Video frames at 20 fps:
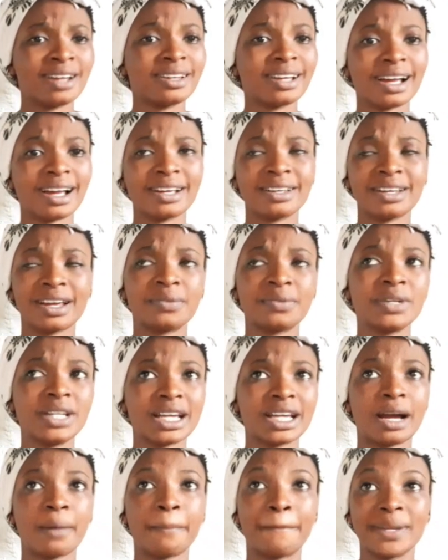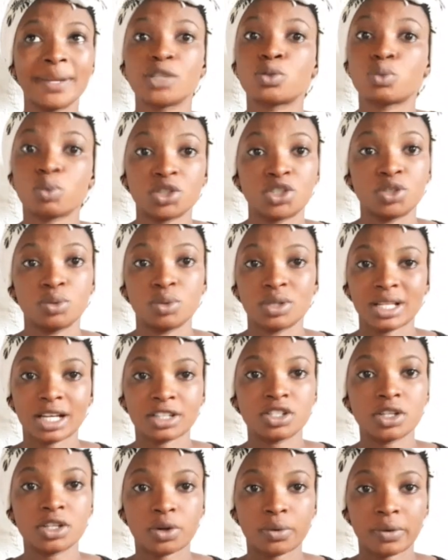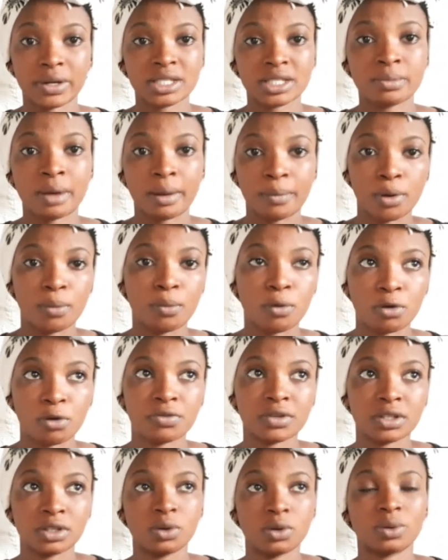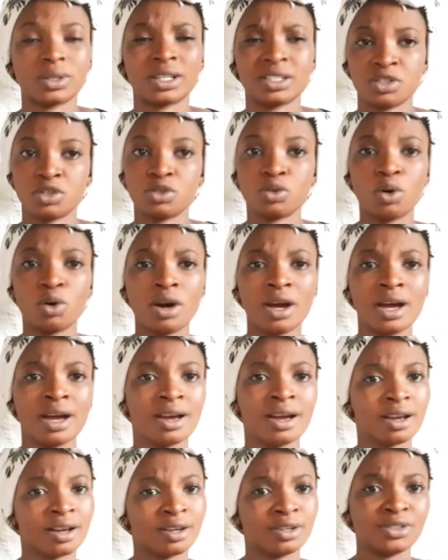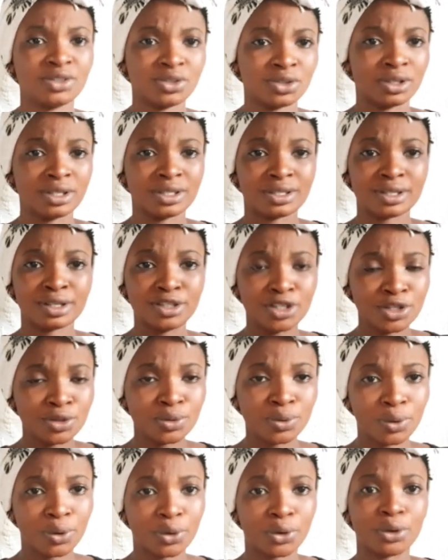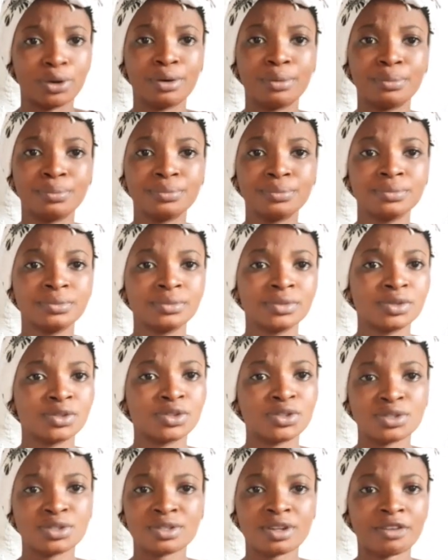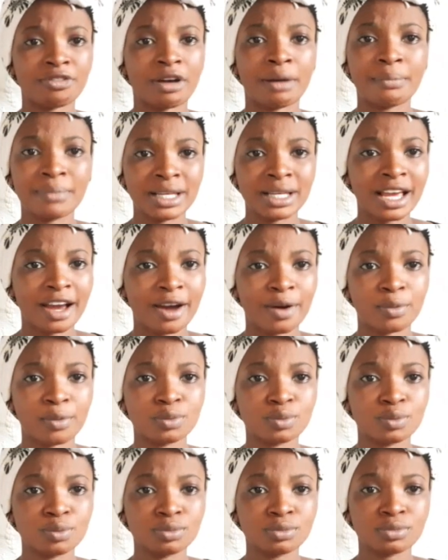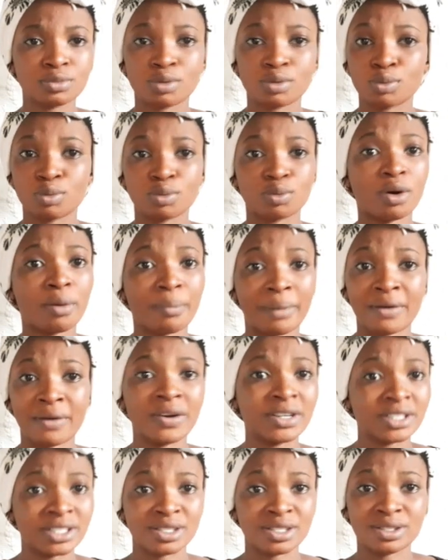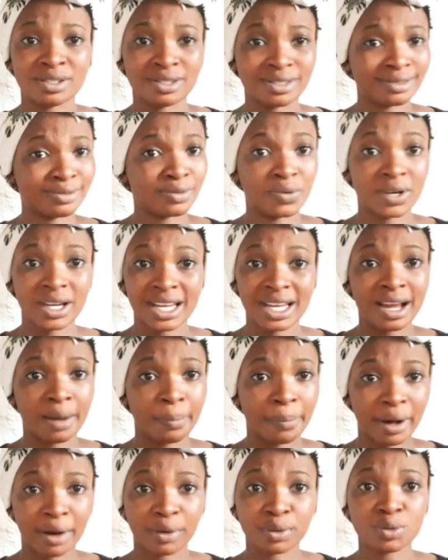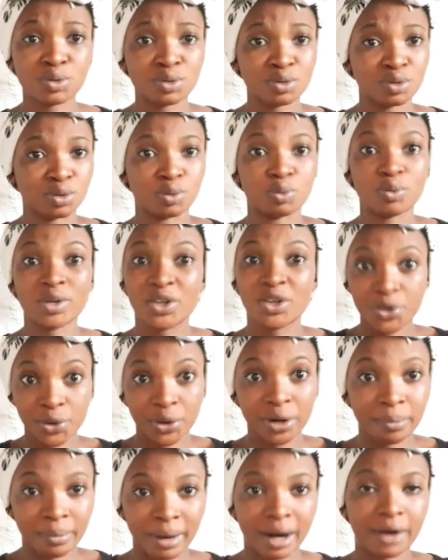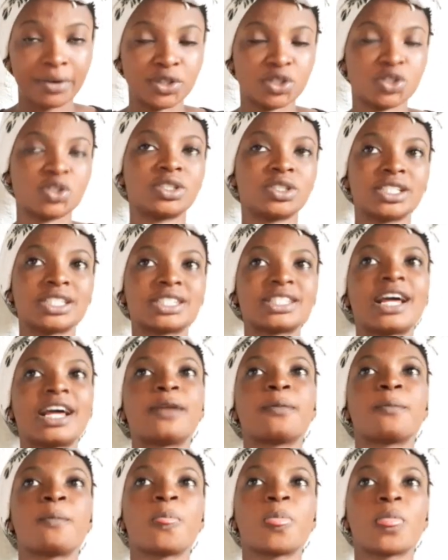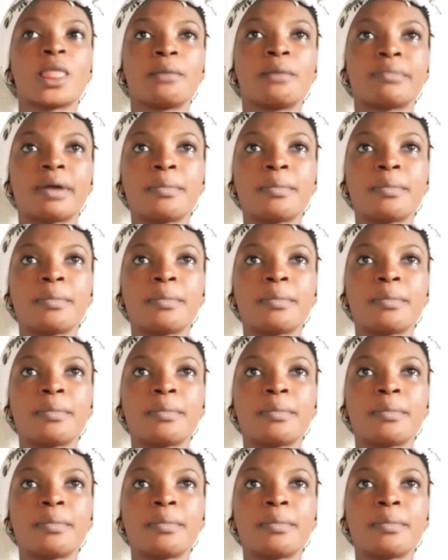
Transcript: I really can't place what she was actually correcting my mom of and all that. It's a new home. She's not familiar to what marriage is really about. We grow in marriage, you understand. My